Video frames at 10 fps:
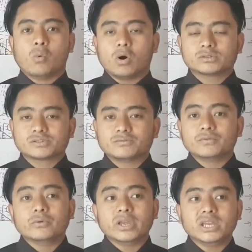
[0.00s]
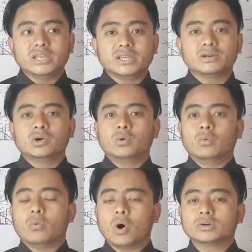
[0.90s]
walks of
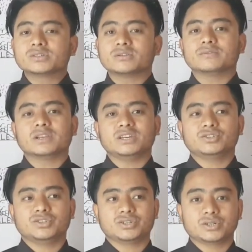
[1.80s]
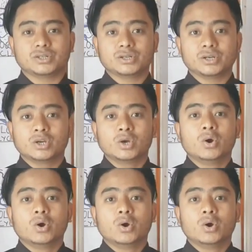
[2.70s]
wind, walks of glacier,